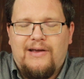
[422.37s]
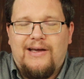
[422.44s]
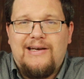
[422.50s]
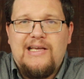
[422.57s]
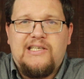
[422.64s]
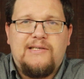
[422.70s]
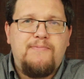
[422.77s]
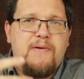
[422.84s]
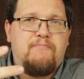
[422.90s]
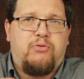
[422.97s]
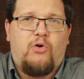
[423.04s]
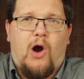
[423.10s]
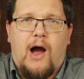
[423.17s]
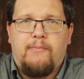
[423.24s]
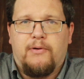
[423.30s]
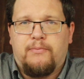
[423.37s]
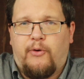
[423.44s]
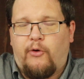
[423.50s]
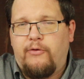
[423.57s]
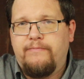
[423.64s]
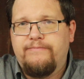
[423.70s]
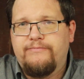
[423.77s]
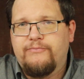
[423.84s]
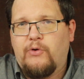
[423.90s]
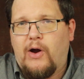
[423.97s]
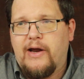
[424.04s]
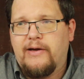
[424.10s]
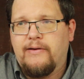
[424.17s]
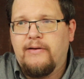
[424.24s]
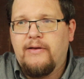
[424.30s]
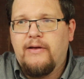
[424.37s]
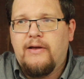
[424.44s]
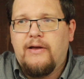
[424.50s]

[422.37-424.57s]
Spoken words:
It needs to be probable, right?